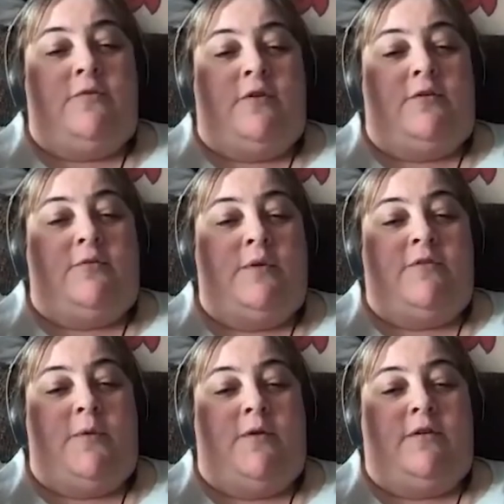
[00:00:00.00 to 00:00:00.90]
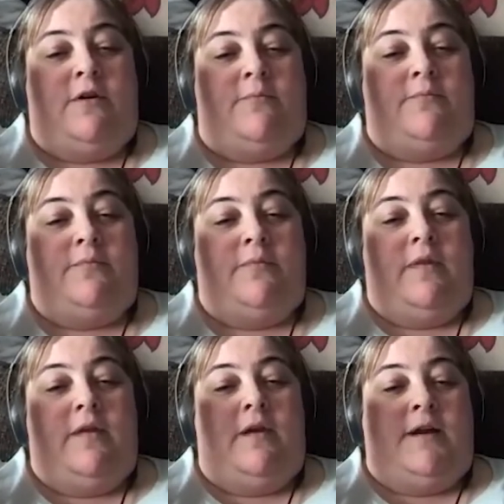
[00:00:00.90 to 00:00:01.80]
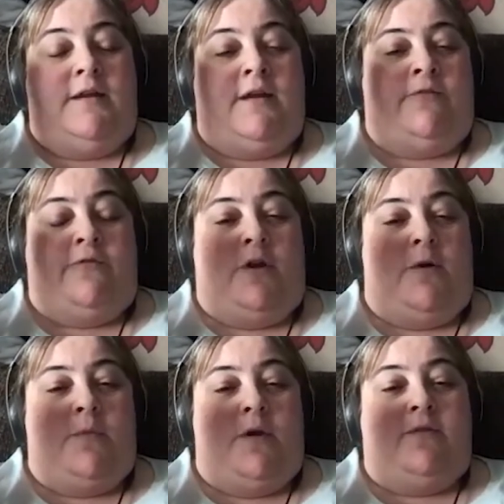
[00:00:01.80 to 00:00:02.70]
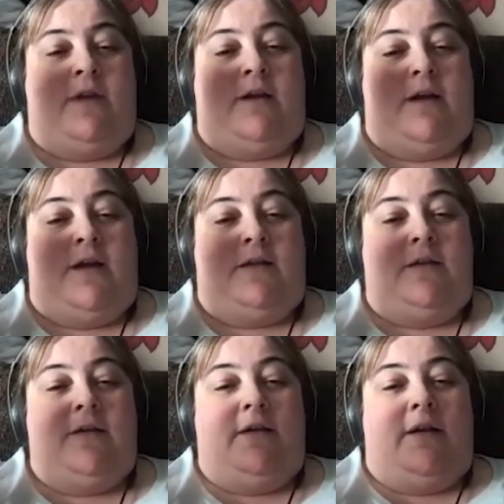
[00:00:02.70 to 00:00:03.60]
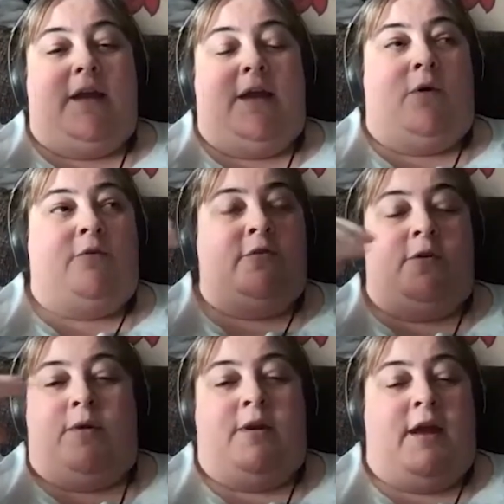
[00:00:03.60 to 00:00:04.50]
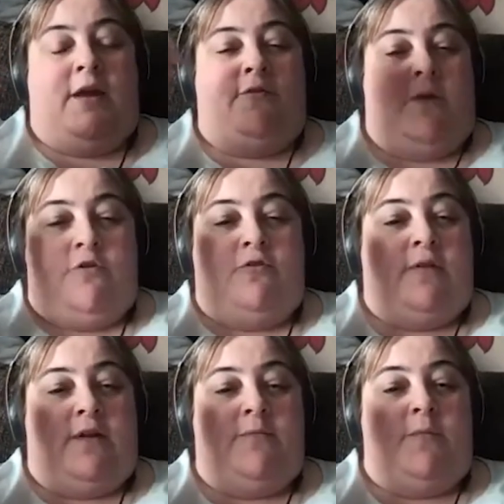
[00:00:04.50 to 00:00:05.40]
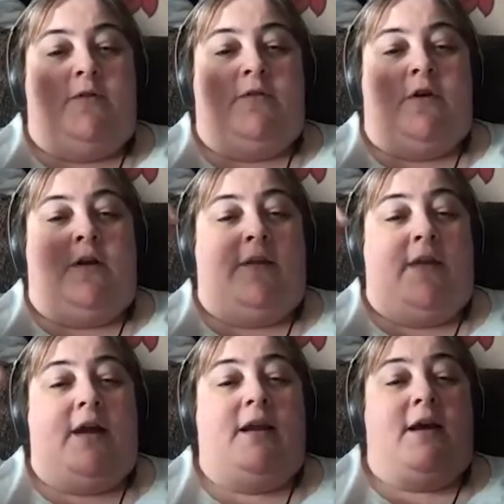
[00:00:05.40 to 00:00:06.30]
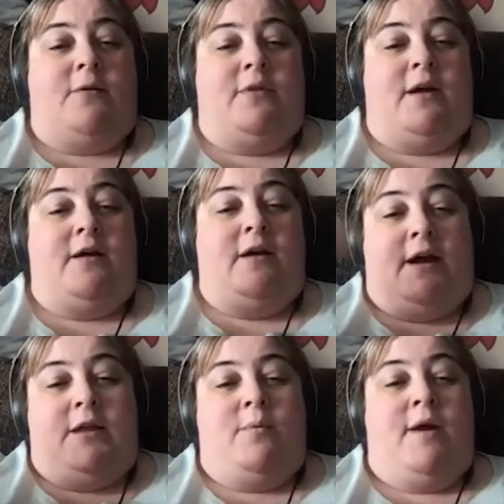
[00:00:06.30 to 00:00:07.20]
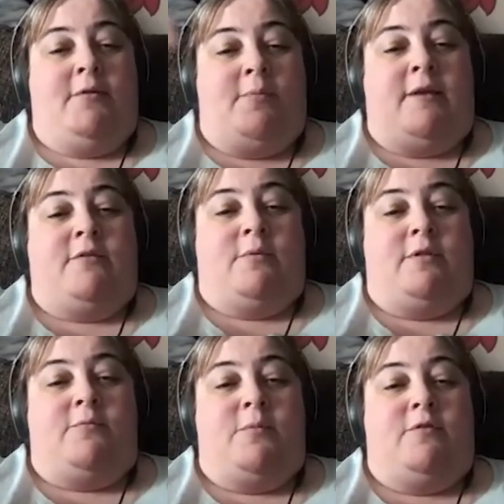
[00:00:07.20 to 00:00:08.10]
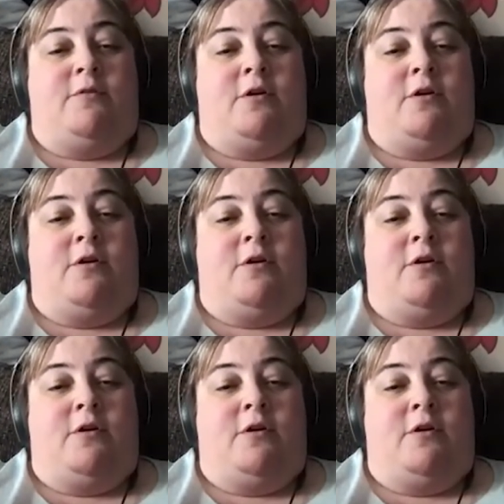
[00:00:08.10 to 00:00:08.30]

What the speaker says: on with his music on, and he'd have full on music, and he wasn't communicating his phone, he just had his music on, and they allowed that, and he worked better with his music on.